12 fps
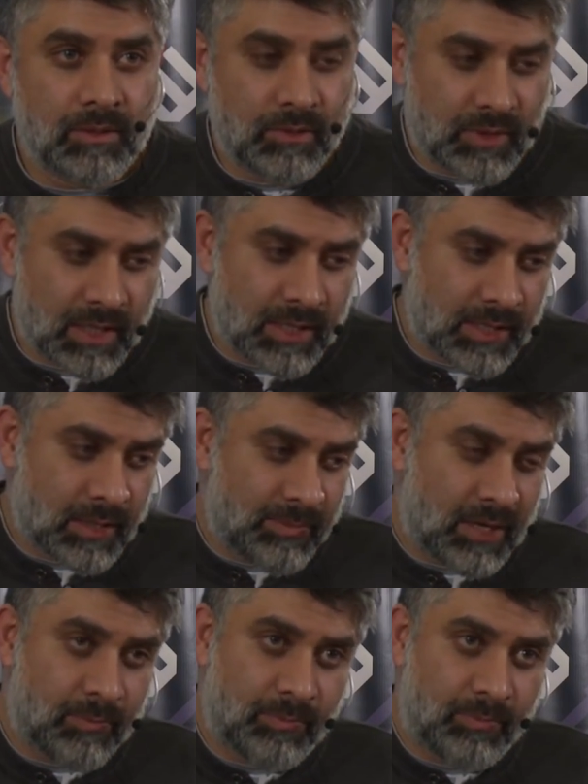You've got to learn a
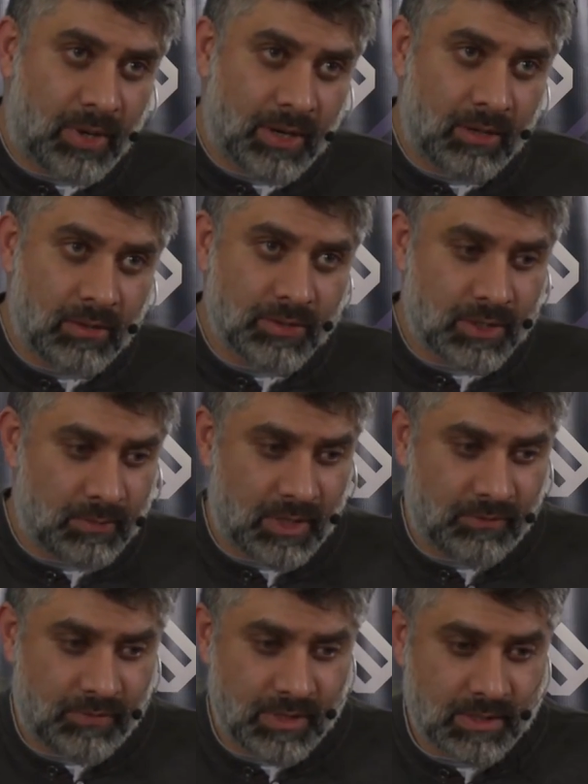bit of biology, a
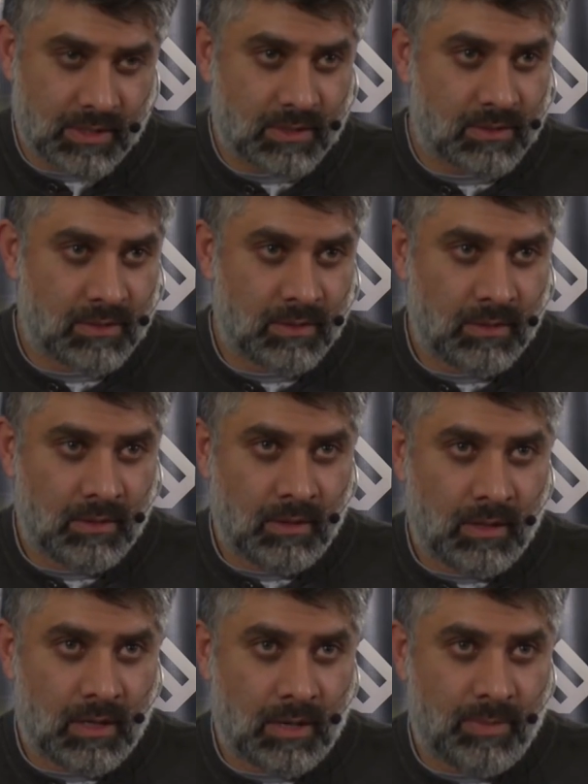bit of physics,
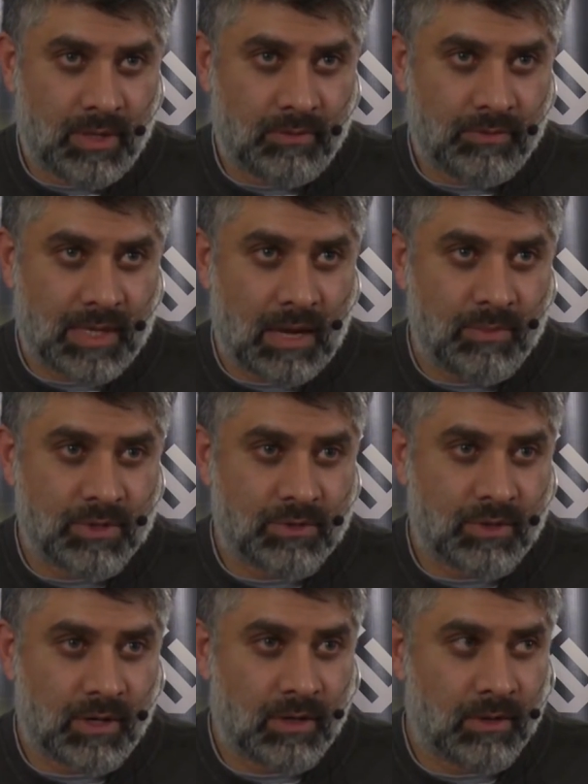a bit of
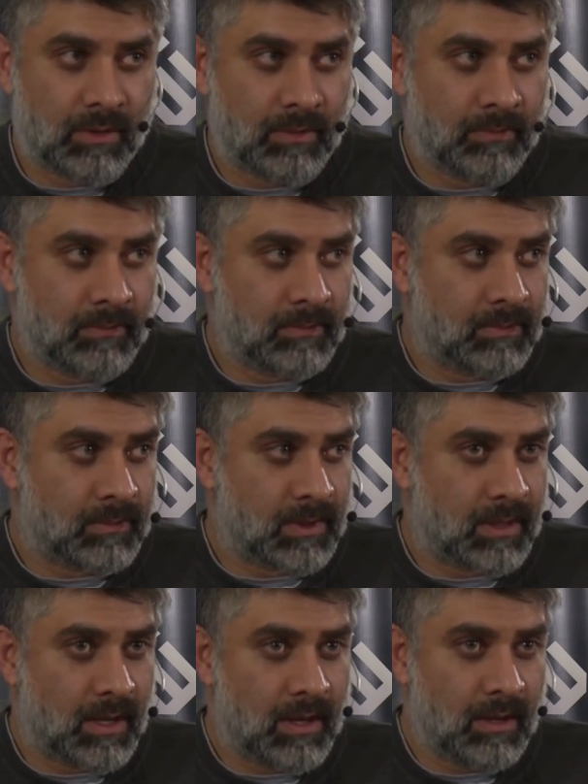chemistry.
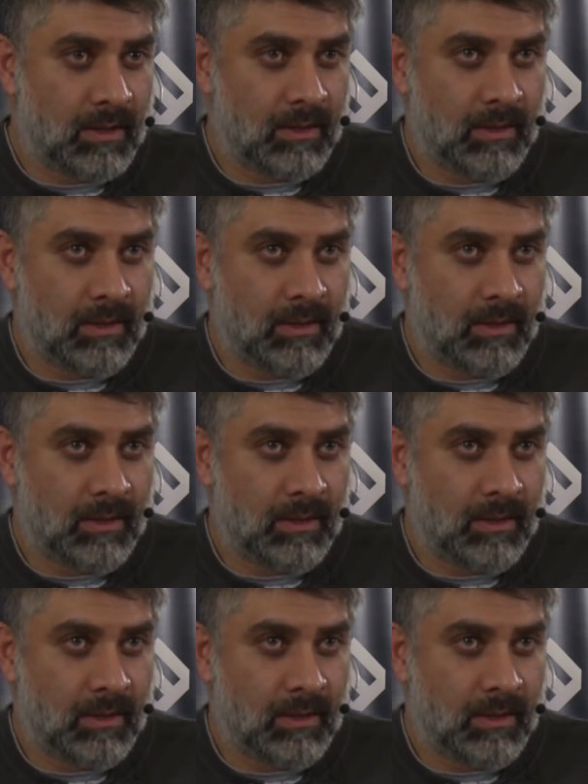Yeah?